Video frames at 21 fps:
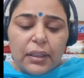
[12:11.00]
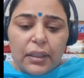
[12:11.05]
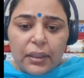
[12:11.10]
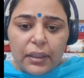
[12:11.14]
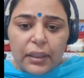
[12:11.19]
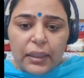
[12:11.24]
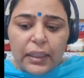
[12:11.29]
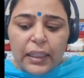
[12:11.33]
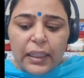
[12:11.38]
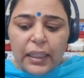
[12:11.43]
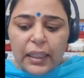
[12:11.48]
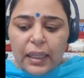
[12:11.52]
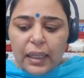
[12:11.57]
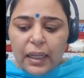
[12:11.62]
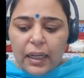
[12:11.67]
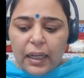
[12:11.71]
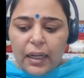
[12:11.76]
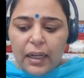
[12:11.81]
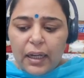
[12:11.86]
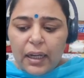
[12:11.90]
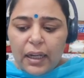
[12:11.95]
Thirdly,
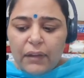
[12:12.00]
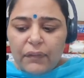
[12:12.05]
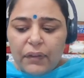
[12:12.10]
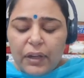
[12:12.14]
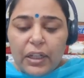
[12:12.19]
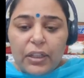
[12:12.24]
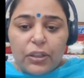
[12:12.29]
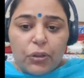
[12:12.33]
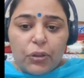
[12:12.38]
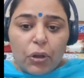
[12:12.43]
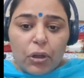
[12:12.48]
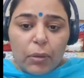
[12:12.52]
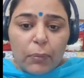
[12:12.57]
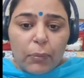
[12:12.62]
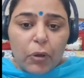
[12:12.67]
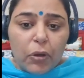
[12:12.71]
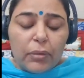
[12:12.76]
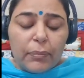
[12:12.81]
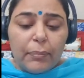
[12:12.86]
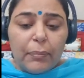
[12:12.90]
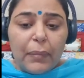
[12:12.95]
if I'll talk
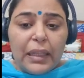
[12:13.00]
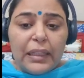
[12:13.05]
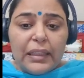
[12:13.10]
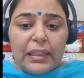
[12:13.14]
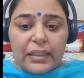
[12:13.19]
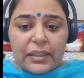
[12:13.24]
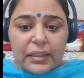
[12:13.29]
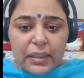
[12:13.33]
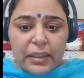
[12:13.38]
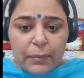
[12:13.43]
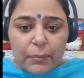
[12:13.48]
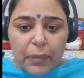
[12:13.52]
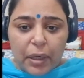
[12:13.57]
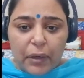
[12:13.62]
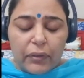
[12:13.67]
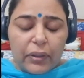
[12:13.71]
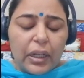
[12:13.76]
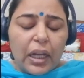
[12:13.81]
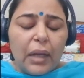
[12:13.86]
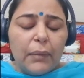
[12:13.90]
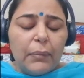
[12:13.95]
about my listening
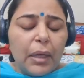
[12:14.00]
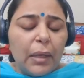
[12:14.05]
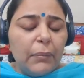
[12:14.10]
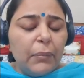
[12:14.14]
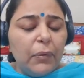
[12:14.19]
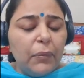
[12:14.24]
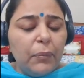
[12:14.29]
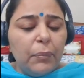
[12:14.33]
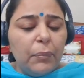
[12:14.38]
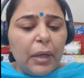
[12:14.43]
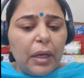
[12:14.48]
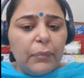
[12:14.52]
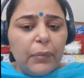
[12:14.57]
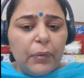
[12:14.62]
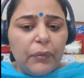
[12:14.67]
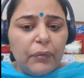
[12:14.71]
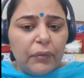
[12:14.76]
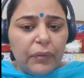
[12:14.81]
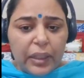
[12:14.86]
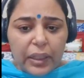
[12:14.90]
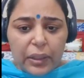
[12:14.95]
power, I'm
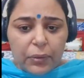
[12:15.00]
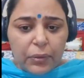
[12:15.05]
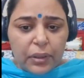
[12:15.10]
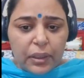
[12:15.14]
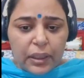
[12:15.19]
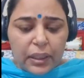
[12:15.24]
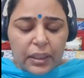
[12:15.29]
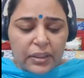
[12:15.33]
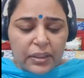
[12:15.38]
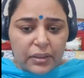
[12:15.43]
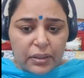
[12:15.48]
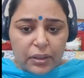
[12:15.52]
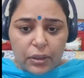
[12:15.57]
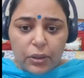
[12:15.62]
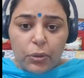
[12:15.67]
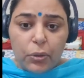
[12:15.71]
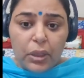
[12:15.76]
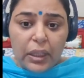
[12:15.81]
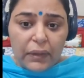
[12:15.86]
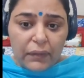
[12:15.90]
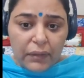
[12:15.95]
a very good listener
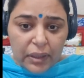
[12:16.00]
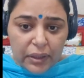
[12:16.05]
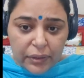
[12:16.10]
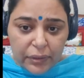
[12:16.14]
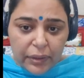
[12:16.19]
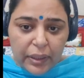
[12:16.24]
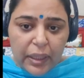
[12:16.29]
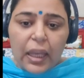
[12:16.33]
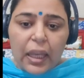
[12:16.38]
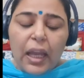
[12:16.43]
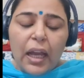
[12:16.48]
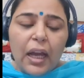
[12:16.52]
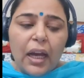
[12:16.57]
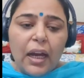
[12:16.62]
to level 3.